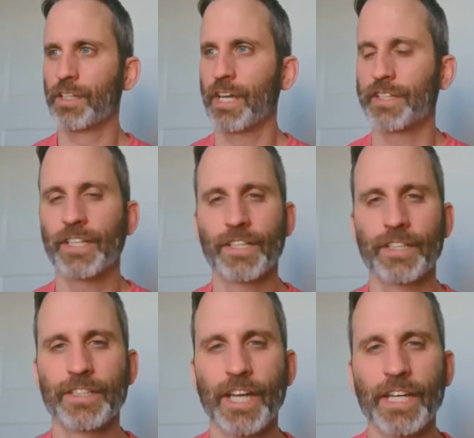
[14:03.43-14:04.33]
at the end of the
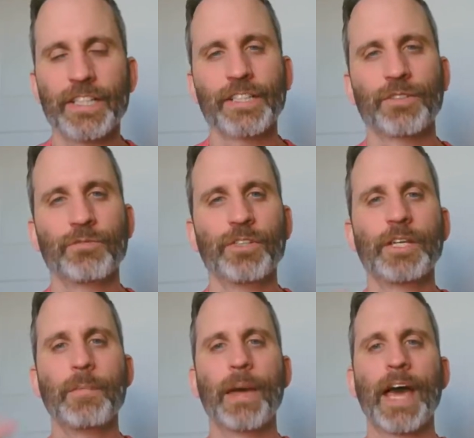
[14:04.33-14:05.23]
day, it doesn't
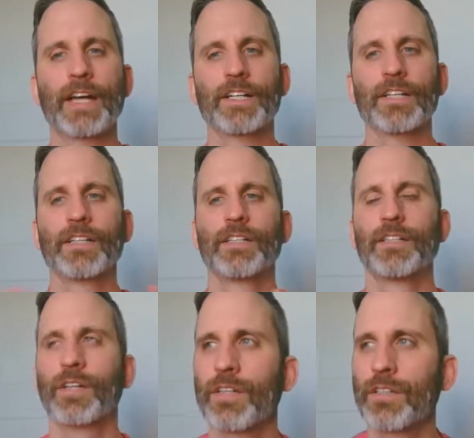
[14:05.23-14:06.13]
really matter
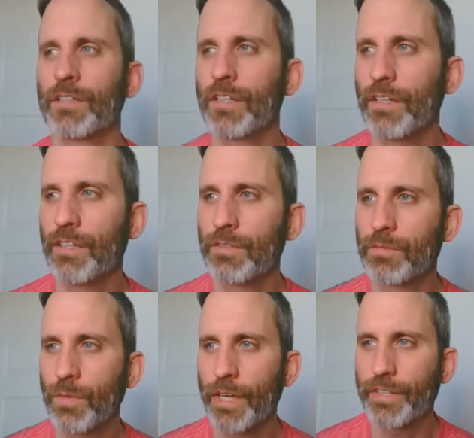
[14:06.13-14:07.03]

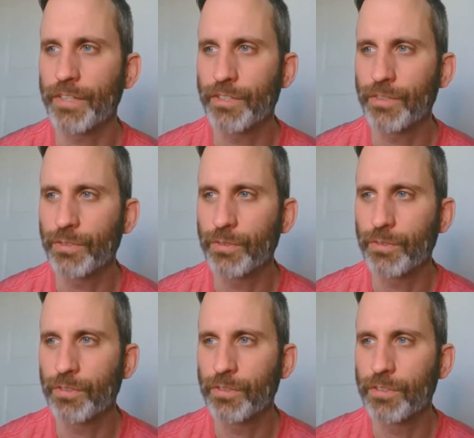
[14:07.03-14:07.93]
whether
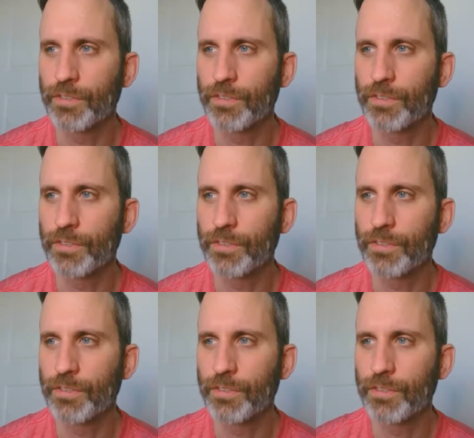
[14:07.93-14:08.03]
you